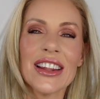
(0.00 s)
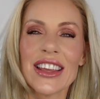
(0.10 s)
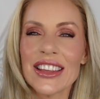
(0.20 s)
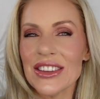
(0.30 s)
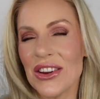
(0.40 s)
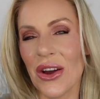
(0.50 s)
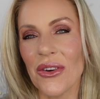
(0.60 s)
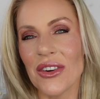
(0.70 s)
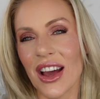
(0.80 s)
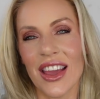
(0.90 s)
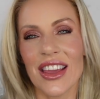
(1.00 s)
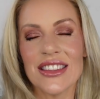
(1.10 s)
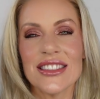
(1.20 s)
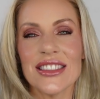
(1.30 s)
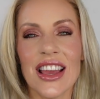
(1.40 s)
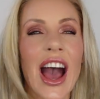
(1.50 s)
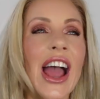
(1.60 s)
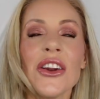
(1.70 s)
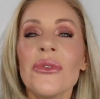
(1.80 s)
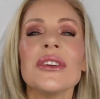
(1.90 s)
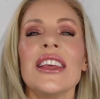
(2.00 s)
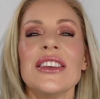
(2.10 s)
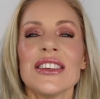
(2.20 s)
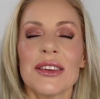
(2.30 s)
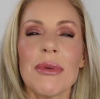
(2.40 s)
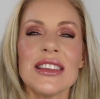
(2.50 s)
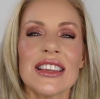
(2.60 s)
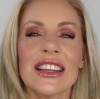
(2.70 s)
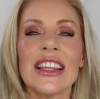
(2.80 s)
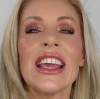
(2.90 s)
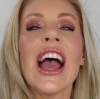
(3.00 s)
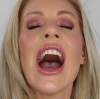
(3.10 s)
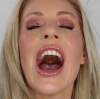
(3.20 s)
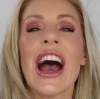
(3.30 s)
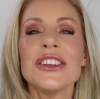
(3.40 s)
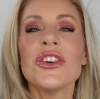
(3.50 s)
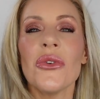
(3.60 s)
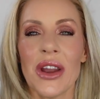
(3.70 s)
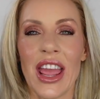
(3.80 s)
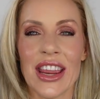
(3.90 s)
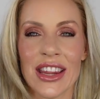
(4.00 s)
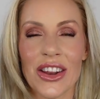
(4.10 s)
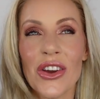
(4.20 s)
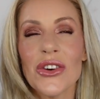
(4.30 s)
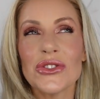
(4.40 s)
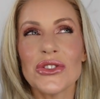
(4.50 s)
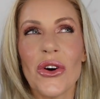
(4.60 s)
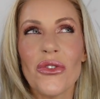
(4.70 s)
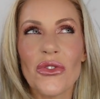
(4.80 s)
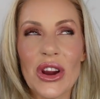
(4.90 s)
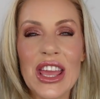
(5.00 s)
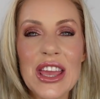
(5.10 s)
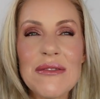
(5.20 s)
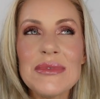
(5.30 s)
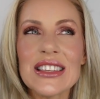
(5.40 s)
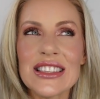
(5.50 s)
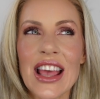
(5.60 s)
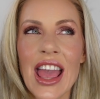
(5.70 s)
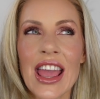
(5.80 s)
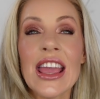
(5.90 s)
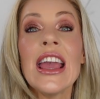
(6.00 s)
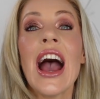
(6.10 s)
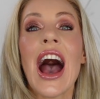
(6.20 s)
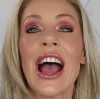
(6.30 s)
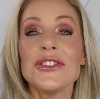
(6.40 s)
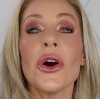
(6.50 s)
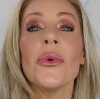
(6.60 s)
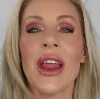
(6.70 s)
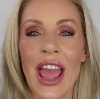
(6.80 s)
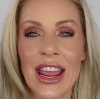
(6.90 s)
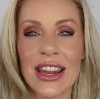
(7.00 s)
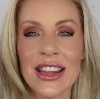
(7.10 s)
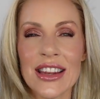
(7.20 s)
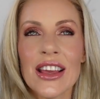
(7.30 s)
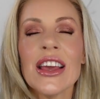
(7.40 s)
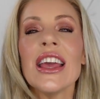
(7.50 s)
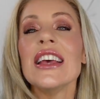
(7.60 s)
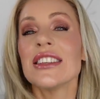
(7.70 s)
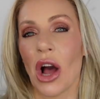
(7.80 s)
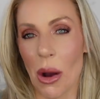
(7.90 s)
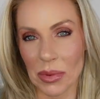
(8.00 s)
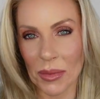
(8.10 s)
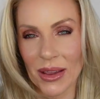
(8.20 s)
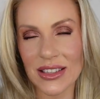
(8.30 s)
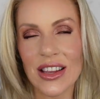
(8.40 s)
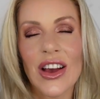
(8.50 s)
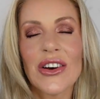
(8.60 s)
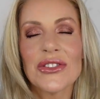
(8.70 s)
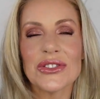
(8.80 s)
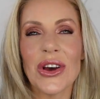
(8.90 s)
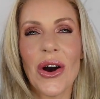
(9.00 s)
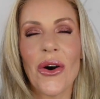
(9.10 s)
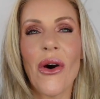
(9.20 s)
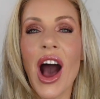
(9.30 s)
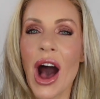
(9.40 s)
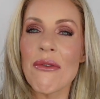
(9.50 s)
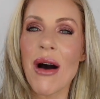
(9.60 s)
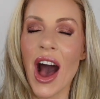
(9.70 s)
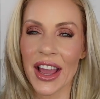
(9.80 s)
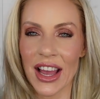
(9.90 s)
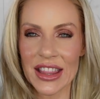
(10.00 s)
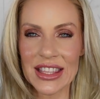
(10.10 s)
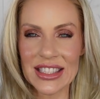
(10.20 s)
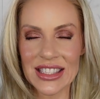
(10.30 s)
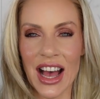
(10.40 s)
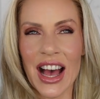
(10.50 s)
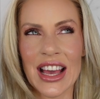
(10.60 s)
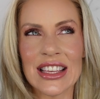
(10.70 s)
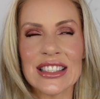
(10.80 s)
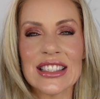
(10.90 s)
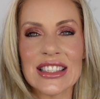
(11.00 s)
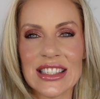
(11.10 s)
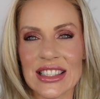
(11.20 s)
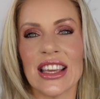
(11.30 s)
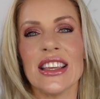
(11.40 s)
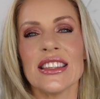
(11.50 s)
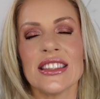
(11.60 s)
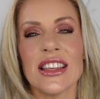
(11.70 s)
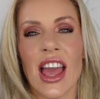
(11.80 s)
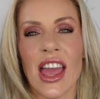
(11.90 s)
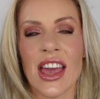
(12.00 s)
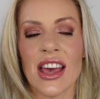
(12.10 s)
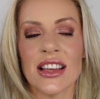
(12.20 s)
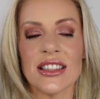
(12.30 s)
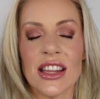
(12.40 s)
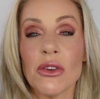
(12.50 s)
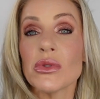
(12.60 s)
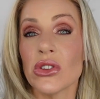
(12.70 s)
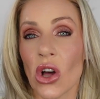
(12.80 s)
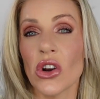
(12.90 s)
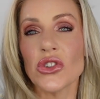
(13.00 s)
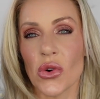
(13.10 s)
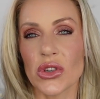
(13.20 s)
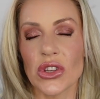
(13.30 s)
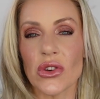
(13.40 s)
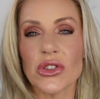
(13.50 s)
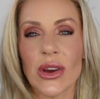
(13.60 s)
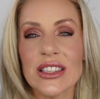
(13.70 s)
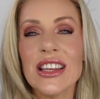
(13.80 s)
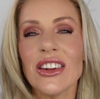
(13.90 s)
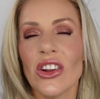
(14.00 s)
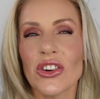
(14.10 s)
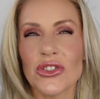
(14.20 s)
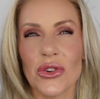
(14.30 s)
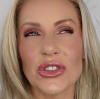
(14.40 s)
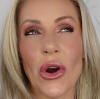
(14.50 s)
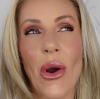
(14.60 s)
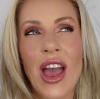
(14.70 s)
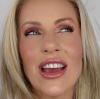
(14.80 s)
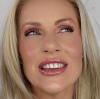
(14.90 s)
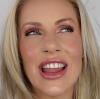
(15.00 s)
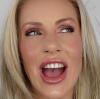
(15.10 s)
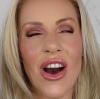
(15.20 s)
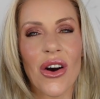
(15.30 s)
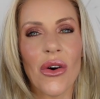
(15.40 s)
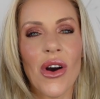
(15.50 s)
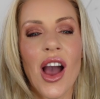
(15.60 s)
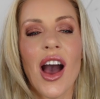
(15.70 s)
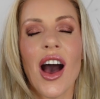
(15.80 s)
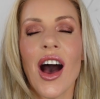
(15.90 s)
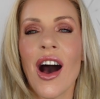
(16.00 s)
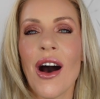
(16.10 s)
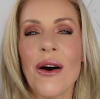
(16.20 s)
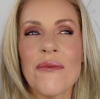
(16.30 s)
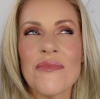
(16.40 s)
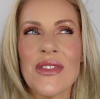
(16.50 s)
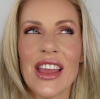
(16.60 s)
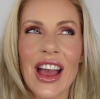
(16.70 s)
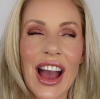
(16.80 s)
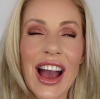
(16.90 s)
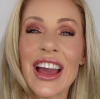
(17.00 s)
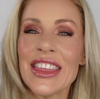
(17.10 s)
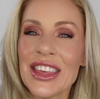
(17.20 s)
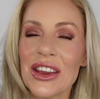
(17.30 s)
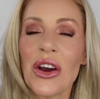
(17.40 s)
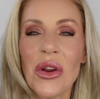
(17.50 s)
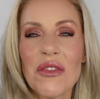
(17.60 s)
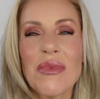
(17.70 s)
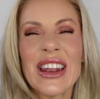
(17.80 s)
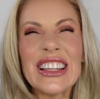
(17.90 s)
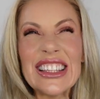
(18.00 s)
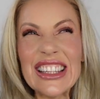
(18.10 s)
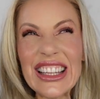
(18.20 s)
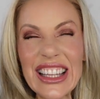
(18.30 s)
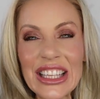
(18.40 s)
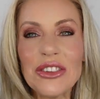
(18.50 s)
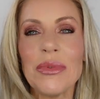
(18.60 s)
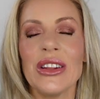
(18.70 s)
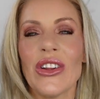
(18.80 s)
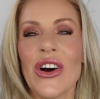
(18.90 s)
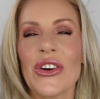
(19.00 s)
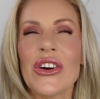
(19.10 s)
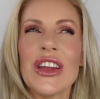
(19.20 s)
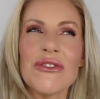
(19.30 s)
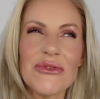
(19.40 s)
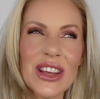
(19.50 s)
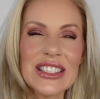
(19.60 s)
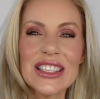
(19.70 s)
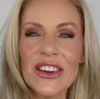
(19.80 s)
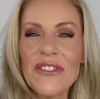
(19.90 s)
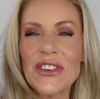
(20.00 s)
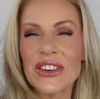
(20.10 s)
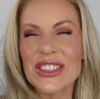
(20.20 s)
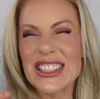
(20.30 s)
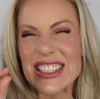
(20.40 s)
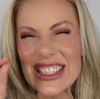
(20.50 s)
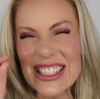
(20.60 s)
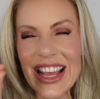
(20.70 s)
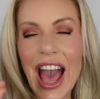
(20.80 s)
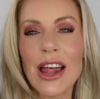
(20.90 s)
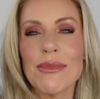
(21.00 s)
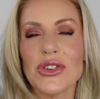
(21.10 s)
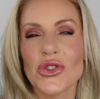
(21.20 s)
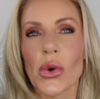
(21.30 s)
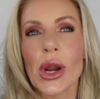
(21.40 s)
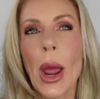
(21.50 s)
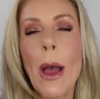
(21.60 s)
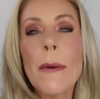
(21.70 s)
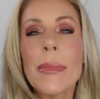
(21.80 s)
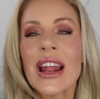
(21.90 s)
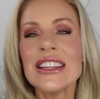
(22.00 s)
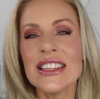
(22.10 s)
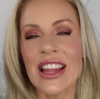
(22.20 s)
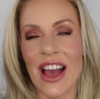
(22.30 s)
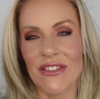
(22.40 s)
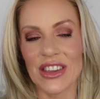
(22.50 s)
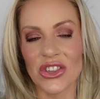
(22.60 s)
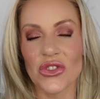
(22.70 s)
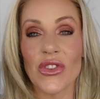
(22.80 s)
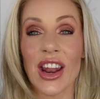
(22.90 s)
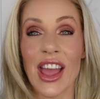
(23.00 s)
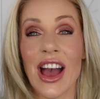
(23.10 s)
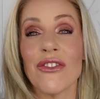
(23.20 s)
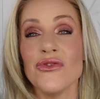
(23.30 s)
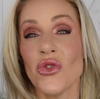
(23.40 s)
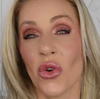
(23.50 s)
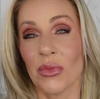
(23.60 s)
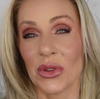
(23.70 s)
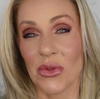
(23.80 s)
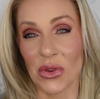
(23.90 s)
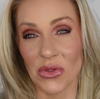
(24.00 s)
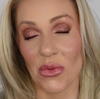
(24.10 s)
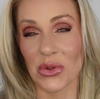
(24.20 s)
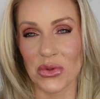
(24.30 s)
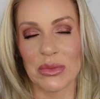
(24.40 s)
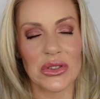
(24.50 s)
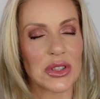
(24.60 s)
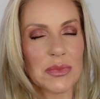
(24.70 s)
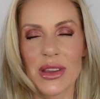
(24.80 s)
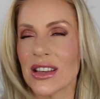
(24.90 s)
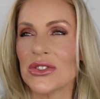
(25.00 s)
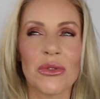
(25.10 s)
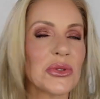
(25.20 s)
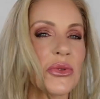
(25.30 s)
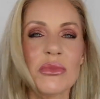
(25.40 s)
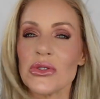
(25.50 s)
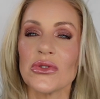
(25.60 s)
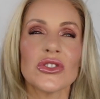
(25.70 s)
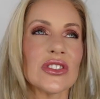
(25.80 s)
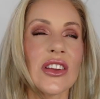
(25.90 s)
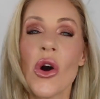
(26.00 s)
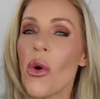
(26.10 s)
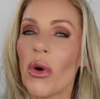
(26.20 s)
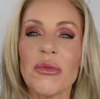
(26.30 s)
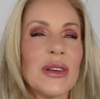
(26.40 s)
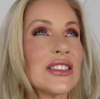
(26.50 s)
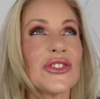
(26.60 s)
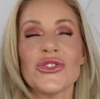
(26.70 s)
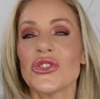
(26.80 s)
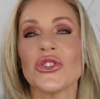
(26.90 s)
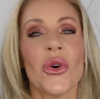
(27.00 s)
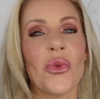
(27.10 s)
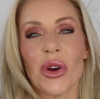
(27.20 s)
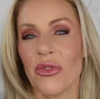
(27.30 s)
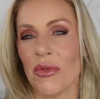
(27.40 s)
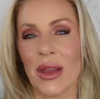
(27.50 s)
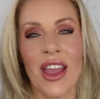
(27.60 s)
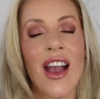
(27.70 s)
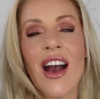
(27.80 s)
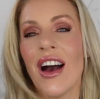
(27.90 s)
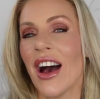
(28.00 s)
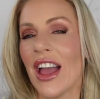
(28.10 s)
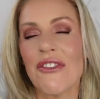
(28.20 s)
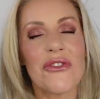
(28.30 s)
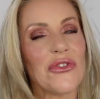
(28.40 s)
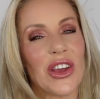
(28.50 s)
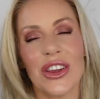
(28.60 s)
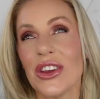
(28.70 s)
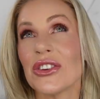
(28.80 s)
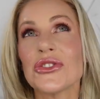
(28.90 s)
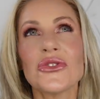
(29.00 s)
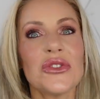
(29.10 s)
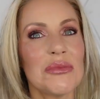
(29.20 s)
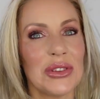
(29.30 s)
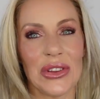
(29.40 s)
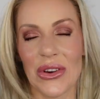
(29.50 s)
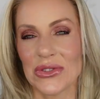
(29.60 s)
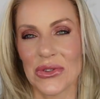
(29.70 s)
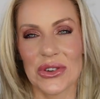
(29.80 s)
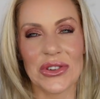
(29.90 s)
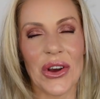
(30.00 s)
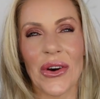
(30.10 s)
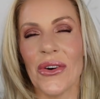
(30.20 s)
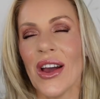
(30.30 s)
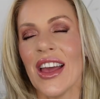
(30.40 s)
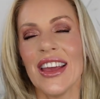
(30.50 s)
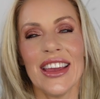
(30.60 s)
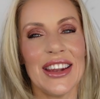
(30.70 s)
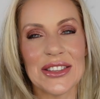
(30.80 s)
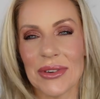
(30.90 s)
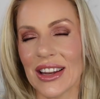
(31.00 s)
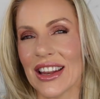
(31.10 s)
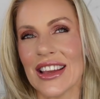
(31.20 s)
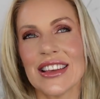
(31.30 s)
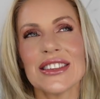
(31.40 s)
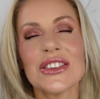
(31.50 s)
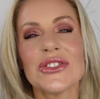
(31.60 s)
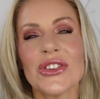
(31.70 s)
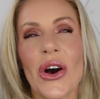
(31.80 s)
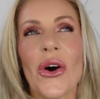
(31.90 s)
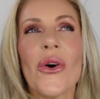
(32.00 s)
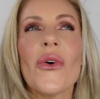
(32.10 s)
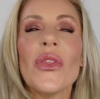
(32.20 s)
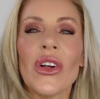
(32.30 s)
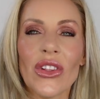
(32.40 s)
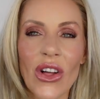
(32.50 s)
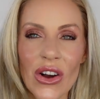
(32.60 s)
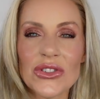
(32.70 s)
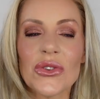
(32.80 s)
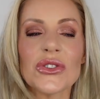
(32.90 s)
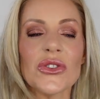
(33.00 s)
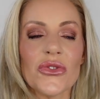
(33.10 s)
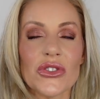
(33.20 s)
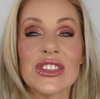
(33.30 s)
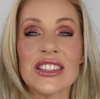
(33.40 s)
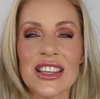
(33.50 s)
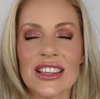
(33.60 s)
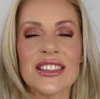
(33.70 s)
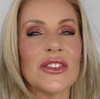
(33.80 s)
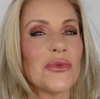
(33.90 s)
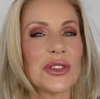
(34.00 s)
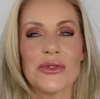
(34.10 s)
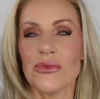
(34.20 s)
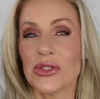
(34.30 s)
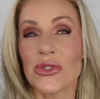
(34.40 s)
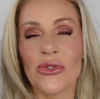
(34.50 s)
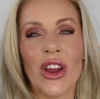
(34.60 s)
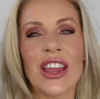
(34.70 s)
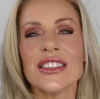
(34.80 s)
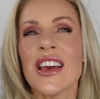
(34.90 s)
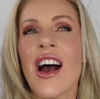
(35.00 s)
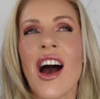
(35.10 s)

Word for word: Like, you know, I it's I don't he's like basically I don't hate it. So for him to say I don't hate it is a compliment. So um, I got the size six and, and, it was long torso. So I did get a long torso. Now, um, I think it could have been a little bit longer. It, it did feel just a tad bit short, but I didn't have the issue that I have normally with normal swimsuits because normal swimsuits just, one pieces just don't work for me. I have an extremely long torso. It is what it is. So the long torso for six was, was great.